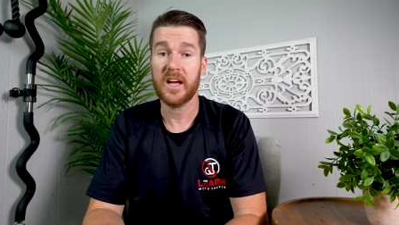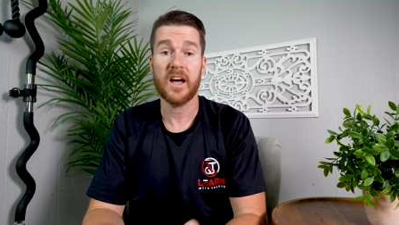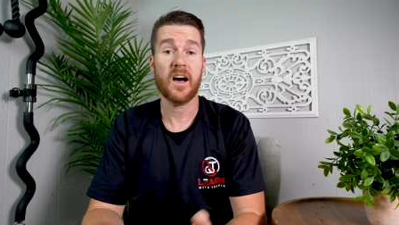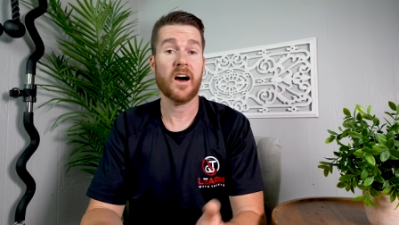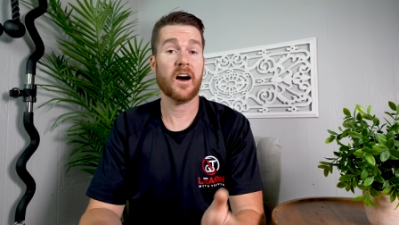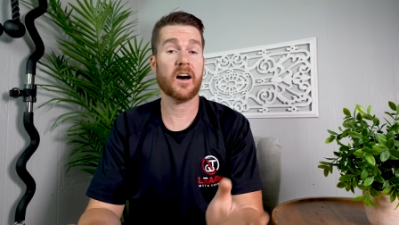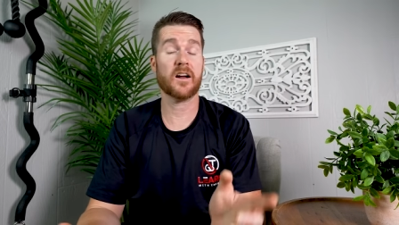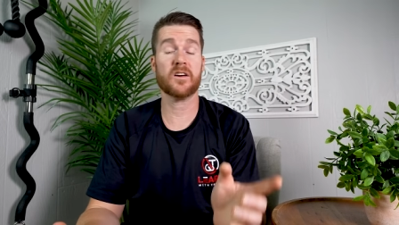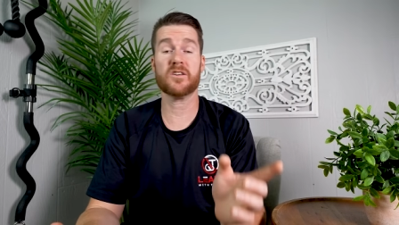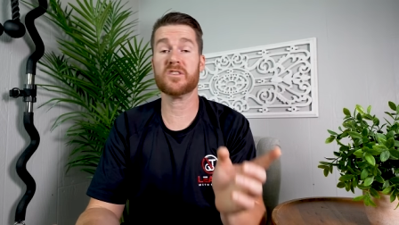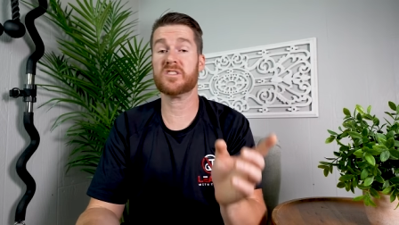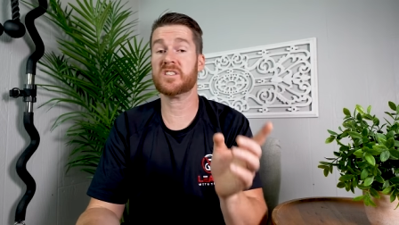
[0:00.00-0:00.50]

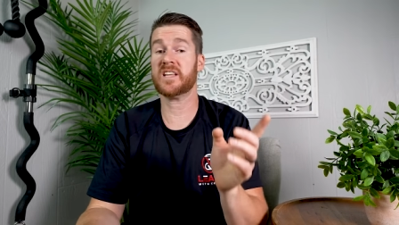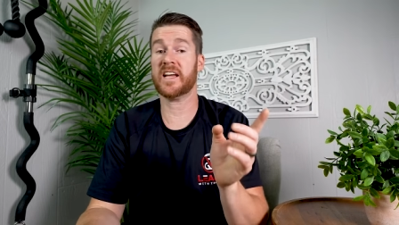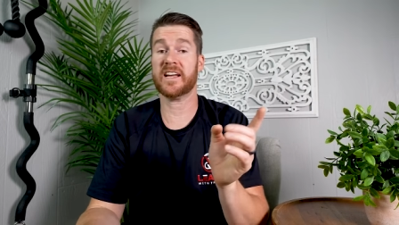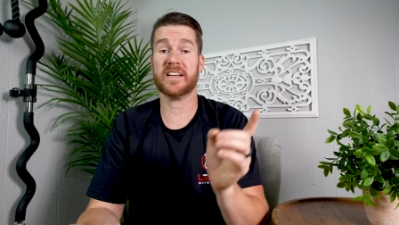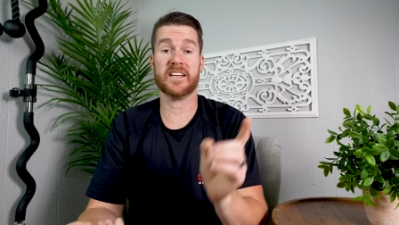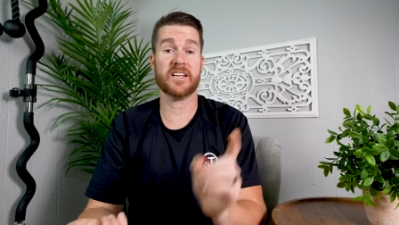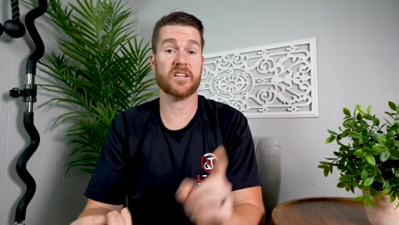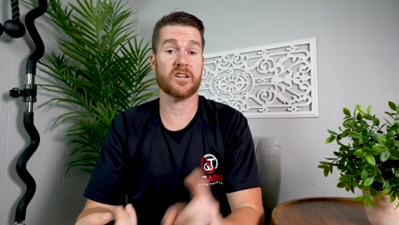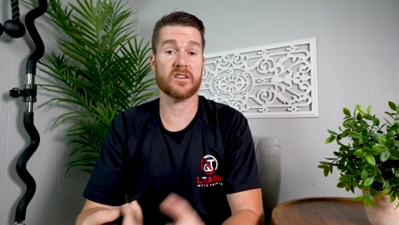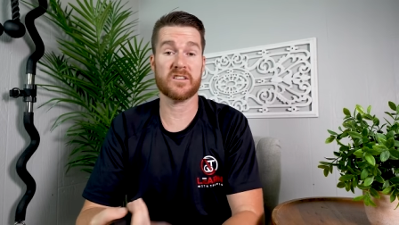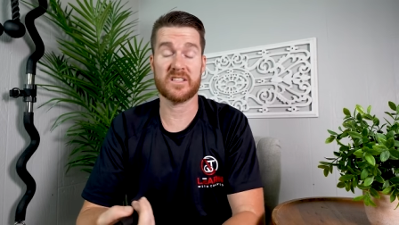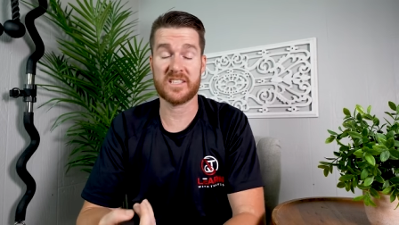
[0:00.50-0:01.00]

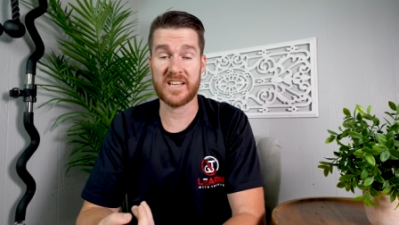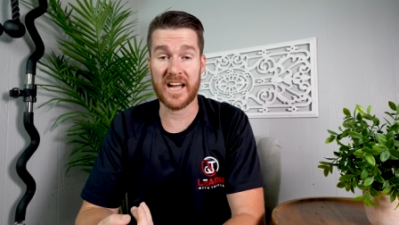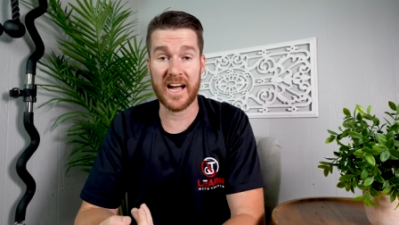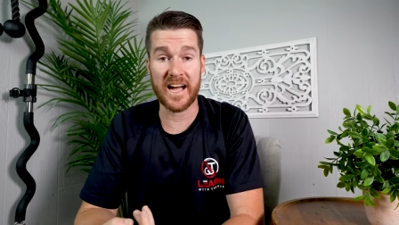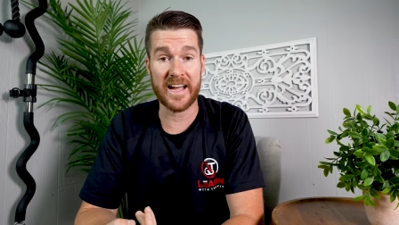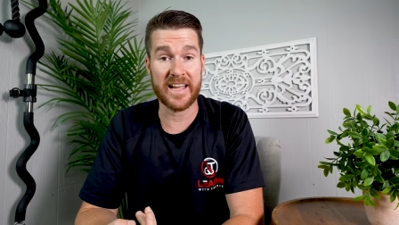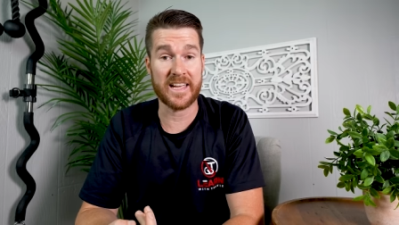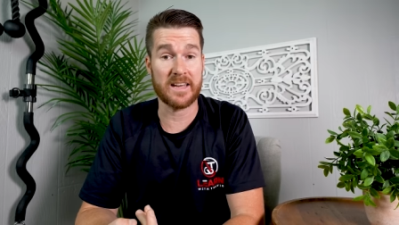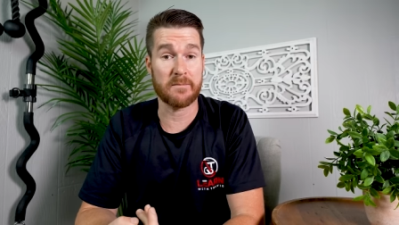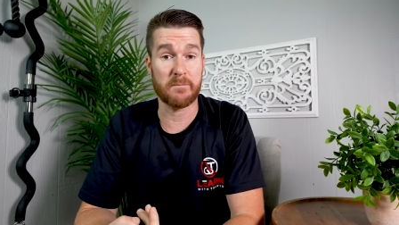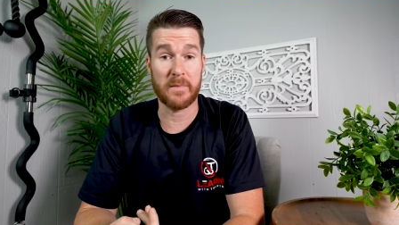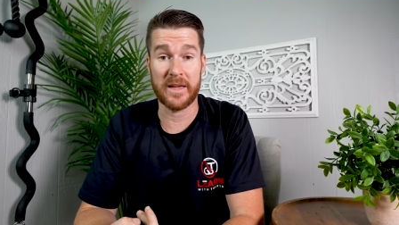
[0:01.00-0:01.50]
understanding your
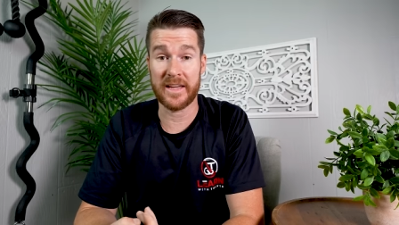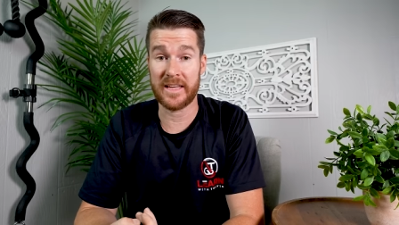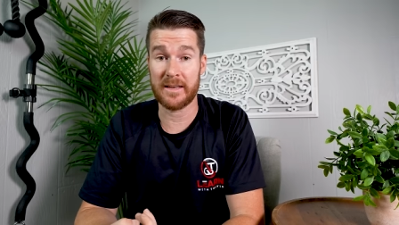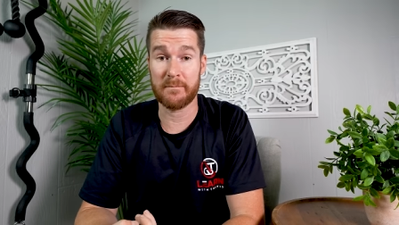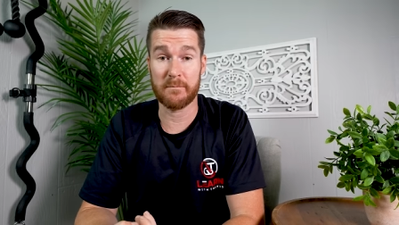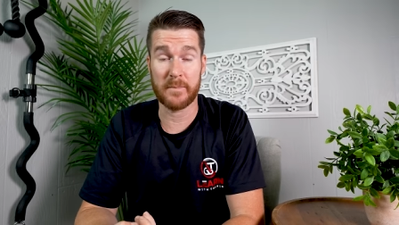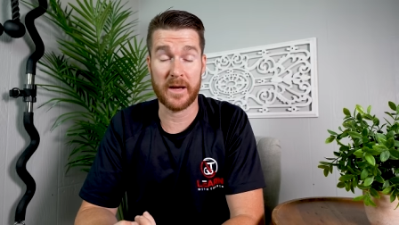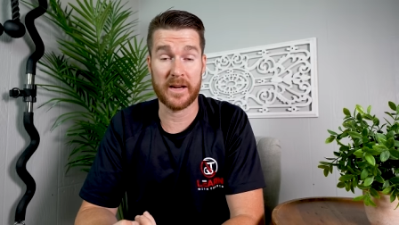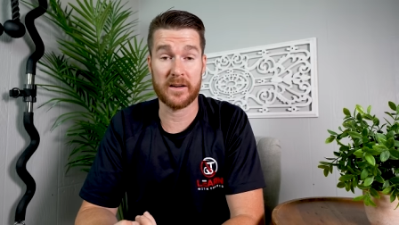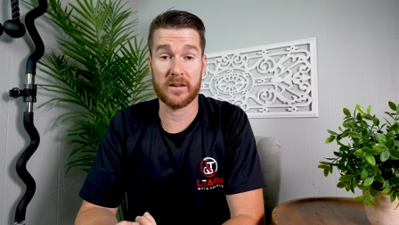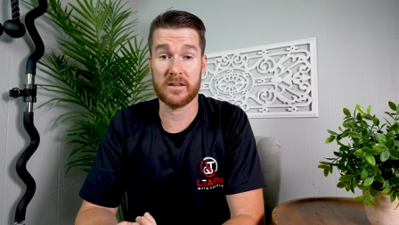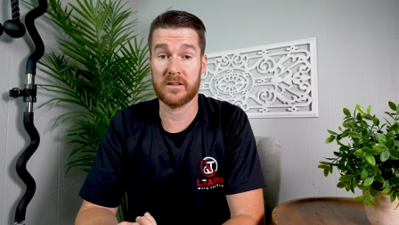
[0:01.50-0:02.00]
diet and making
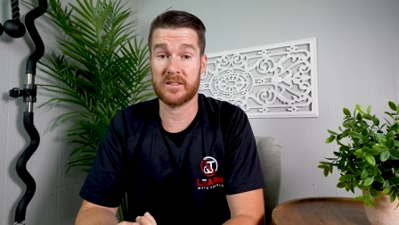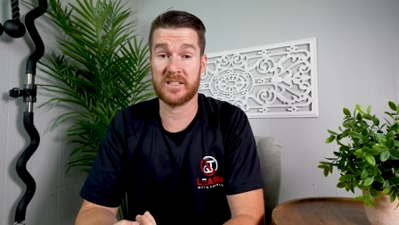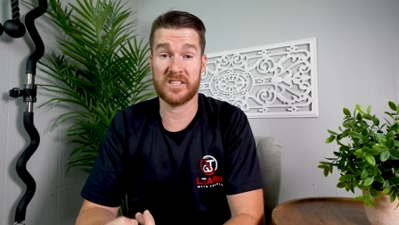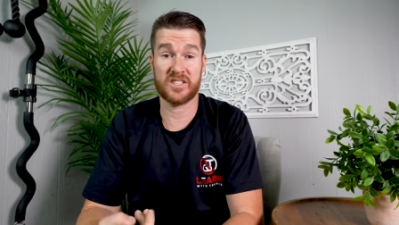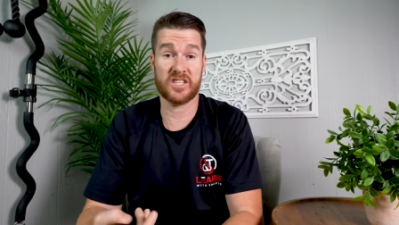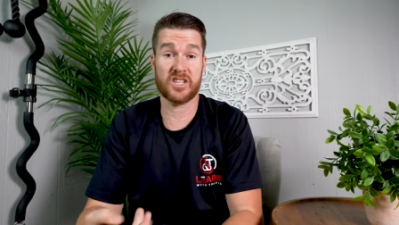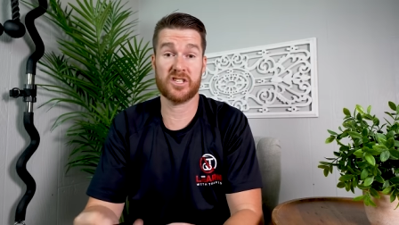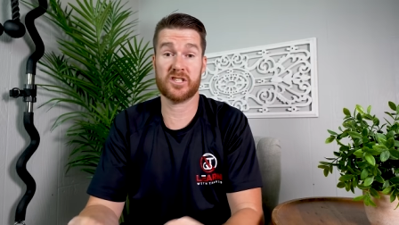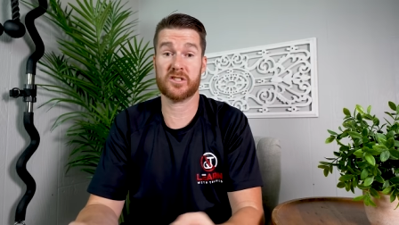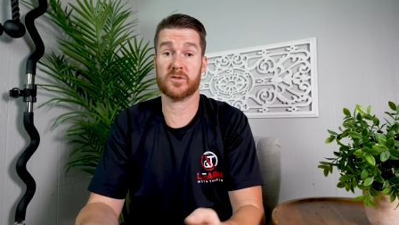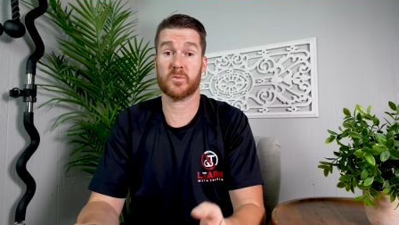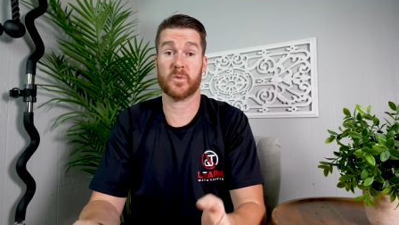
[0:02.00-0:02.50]
better
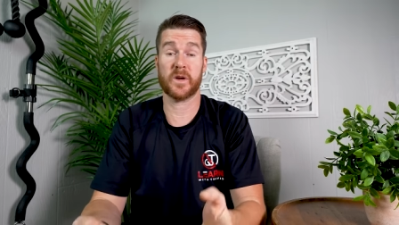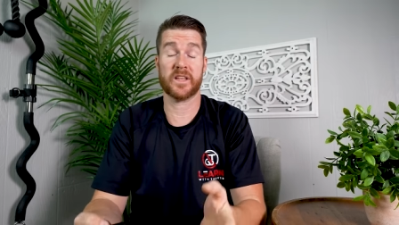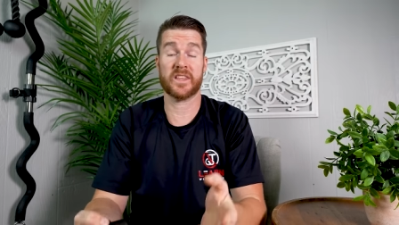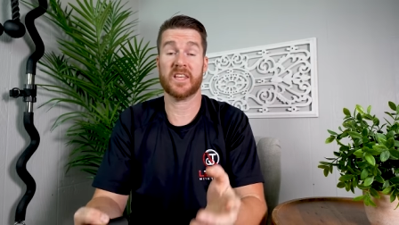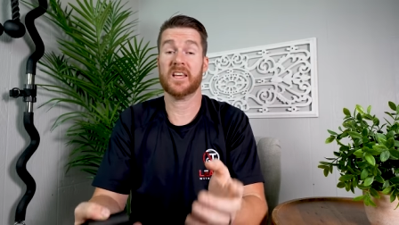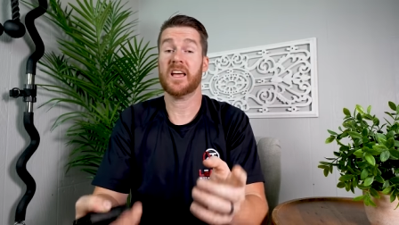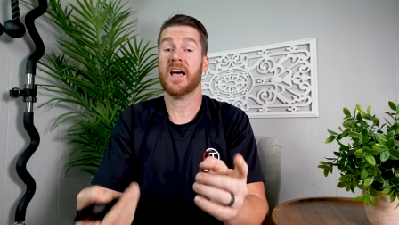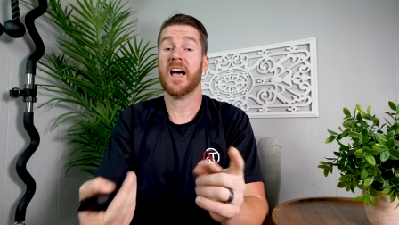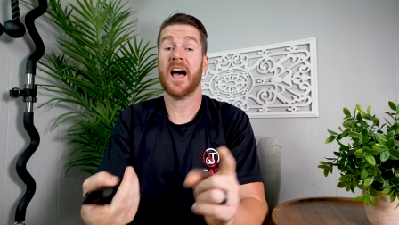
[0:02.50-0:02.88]
decisions with